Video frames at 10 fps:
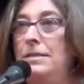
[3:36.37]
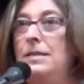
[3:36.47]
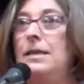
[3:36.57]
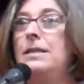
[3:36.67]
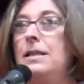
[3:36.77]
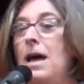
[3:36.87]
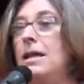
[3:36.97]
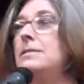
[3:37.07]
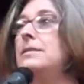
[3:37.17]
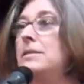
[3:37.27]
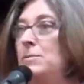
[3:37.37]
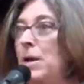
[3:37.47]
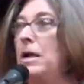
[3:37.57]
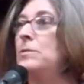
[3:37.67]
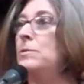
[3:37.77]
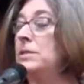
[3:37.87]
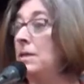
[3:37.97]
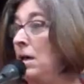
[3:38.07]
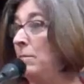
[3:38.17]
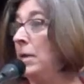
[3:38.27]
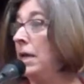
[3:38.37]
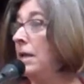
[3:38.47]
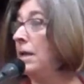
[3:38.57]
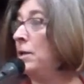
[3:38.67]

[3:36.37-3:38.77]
did not suspect was coming,